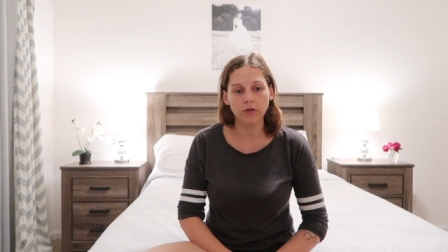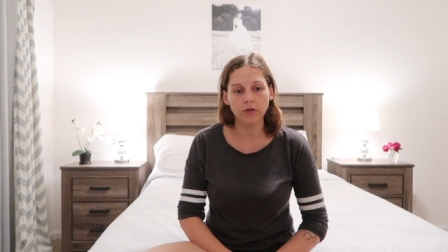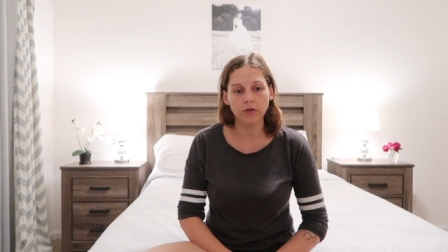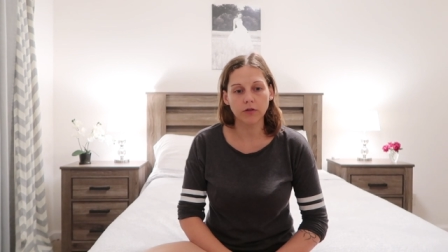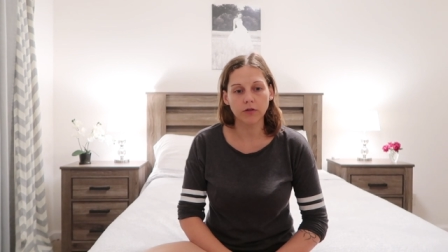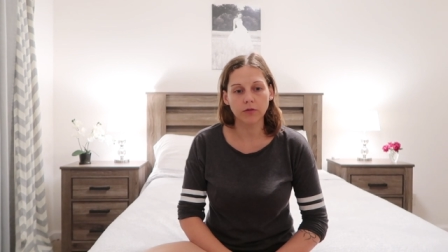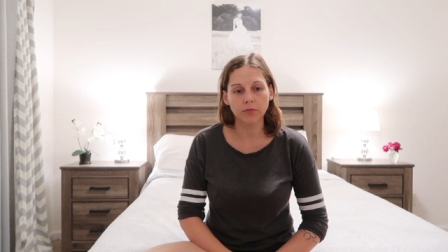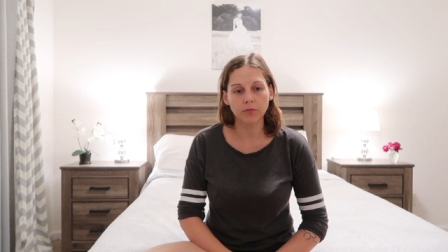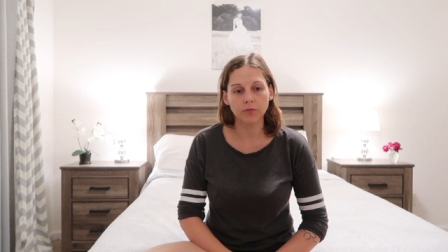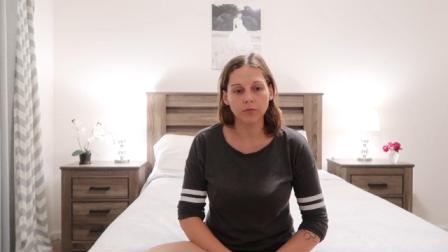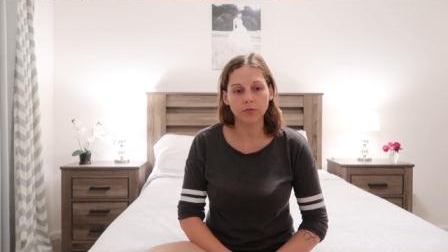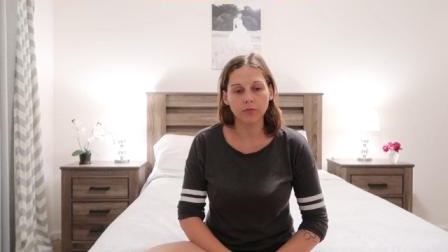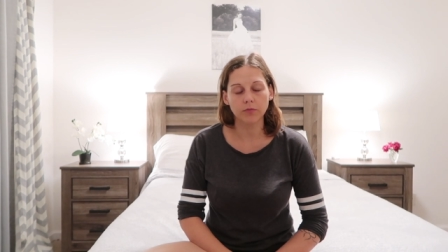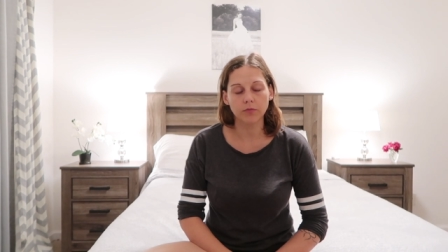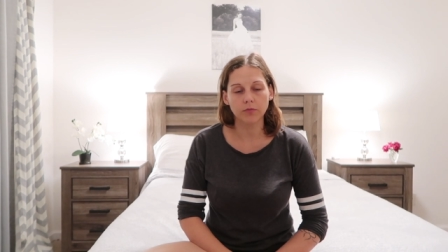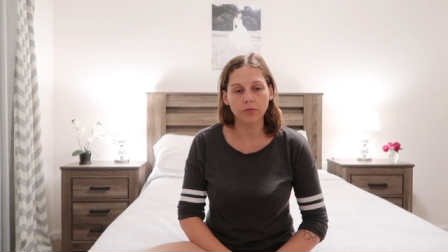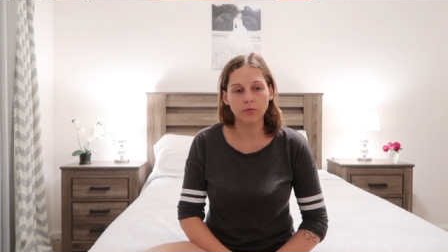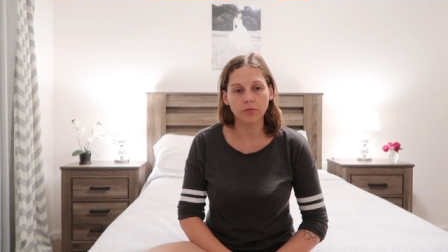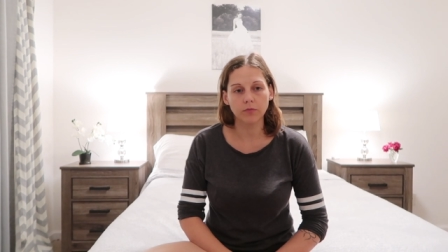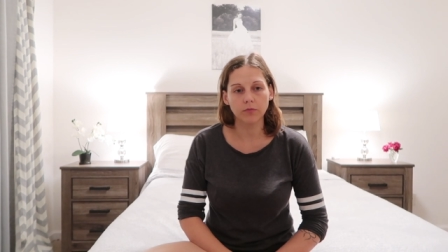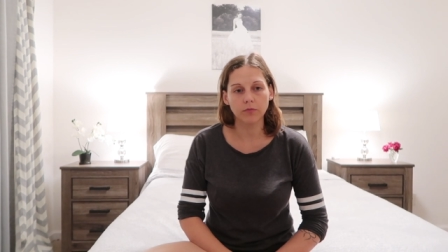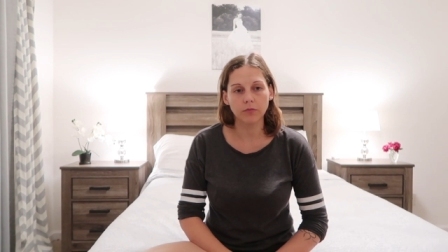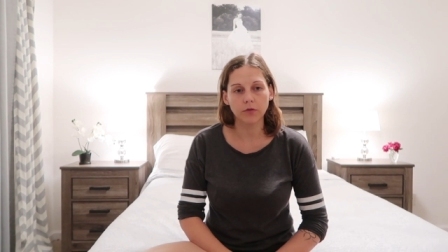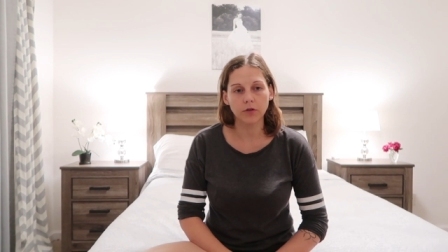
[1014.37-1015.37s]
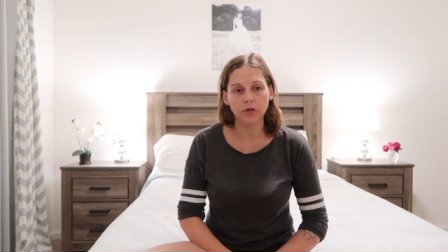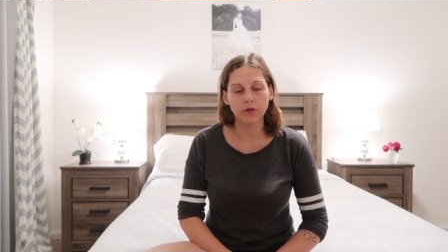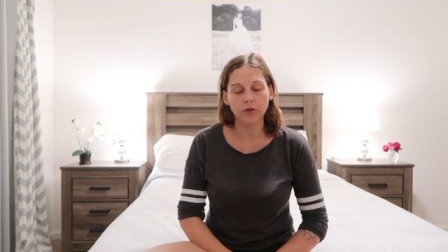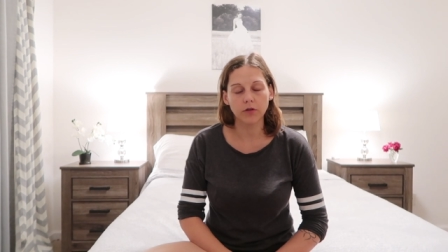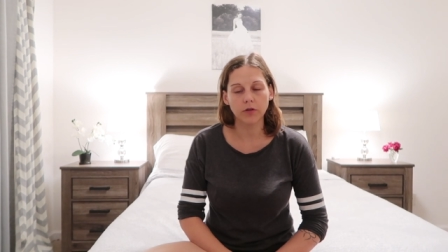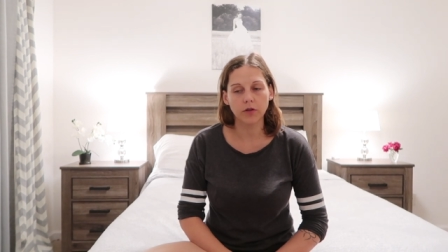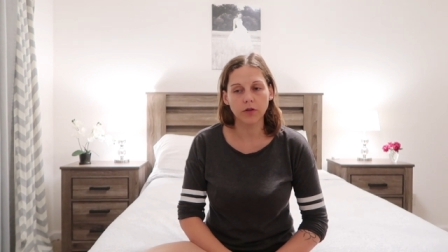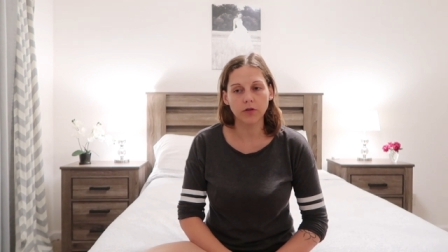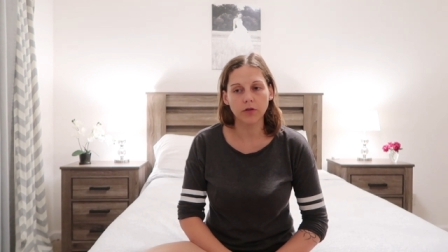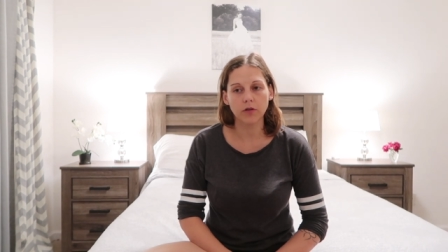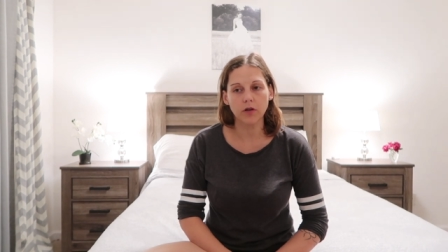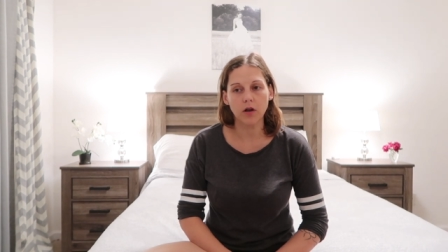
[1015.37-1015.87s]
just was so
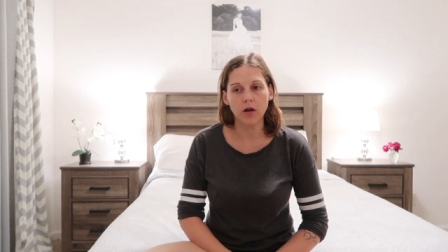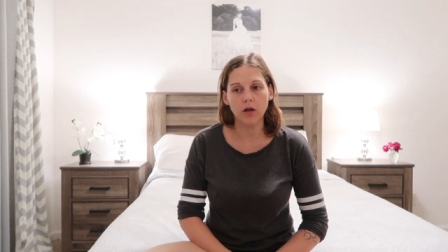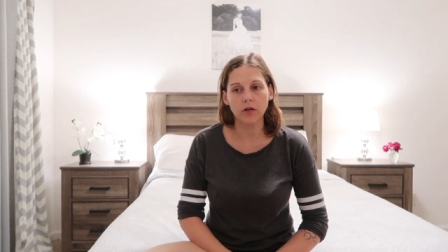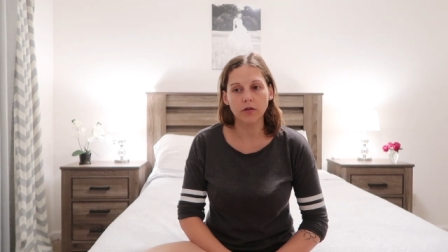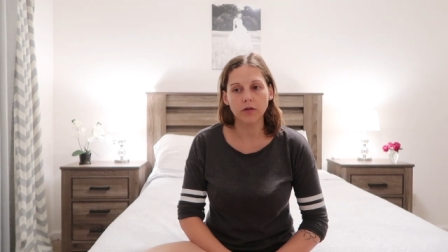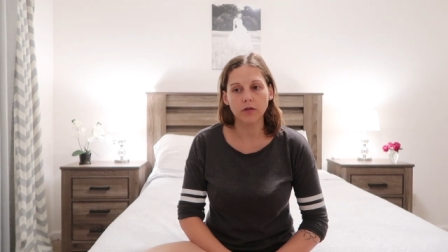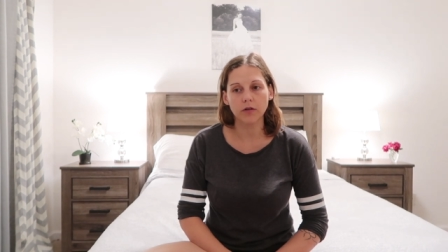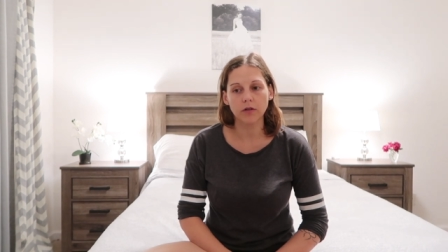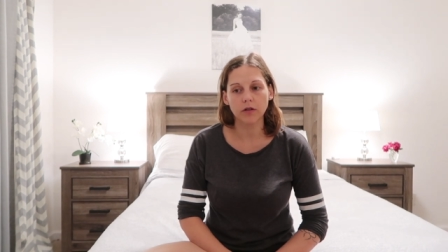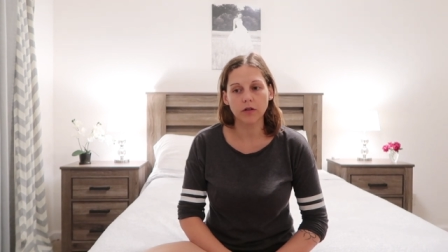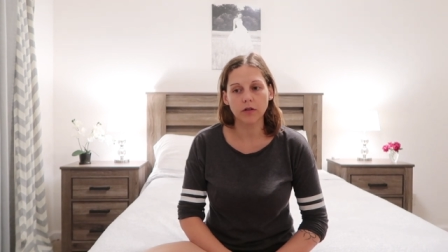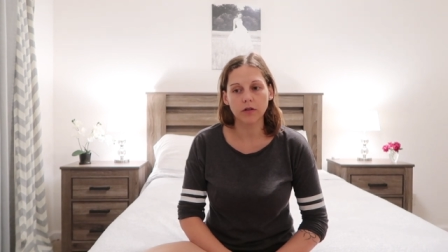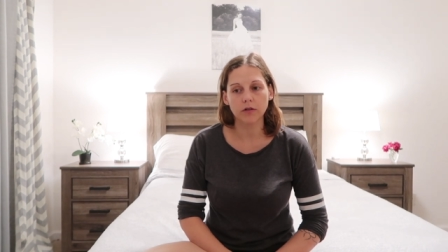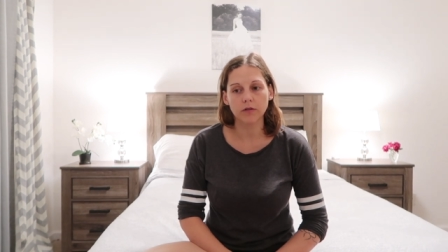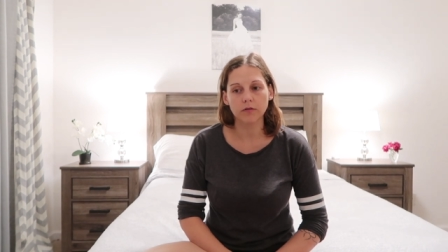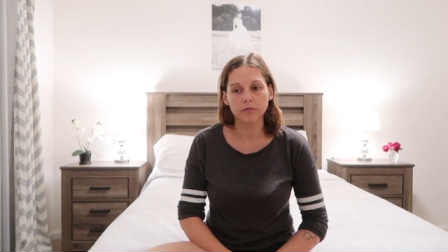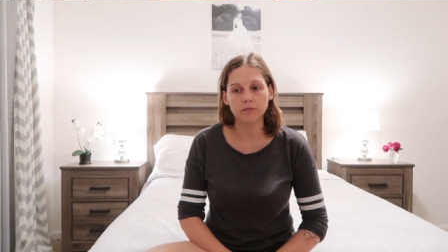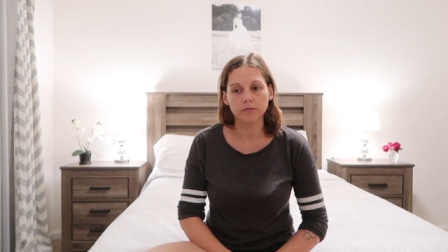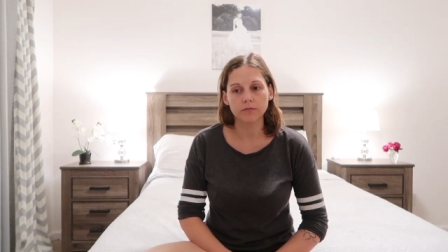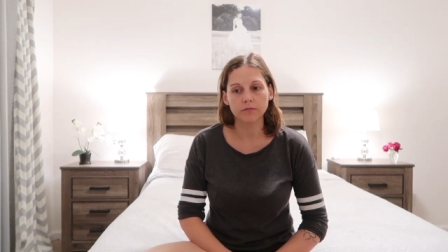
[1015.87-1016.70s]
exhausted.